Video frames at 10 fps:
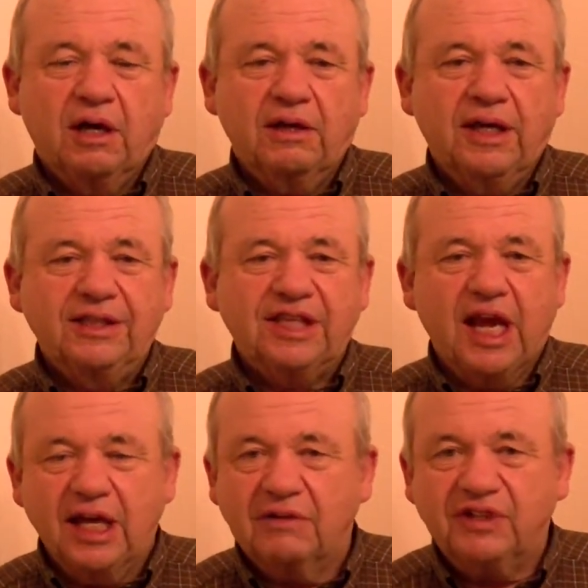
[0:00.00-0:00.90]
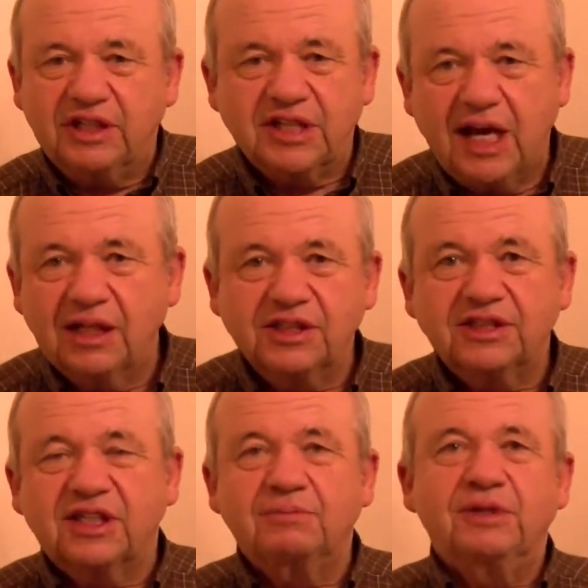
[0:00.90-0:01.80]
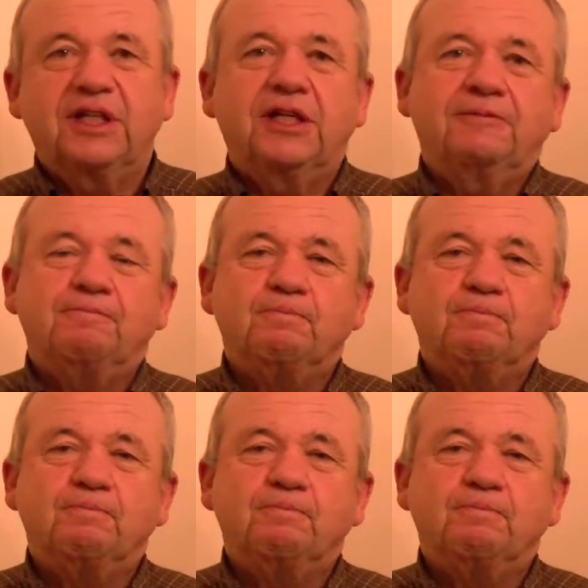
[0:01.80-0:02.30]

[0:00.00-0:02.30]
He's the head of the Intelligence Committee.